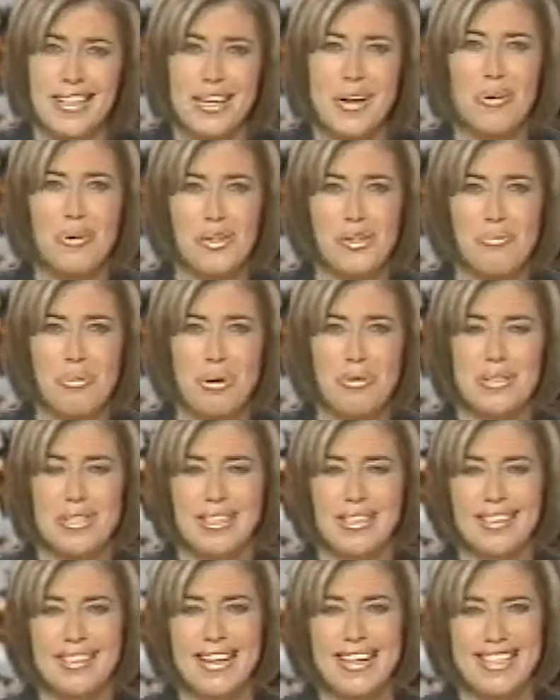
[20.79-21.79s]

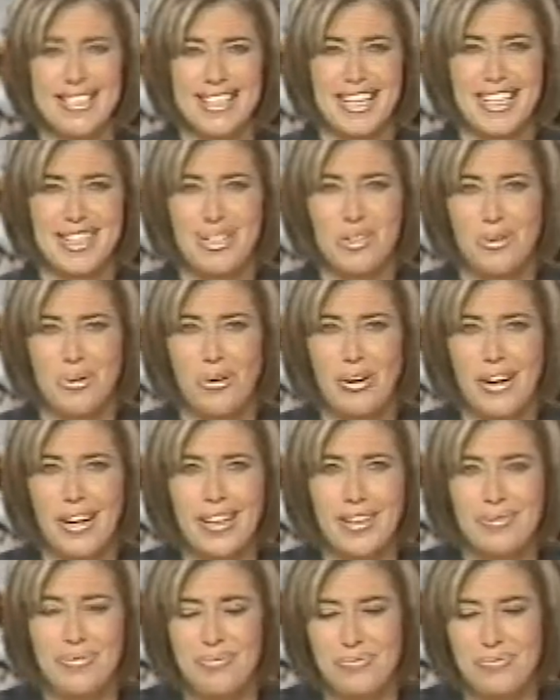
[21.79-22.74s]
Oganabosi has that story.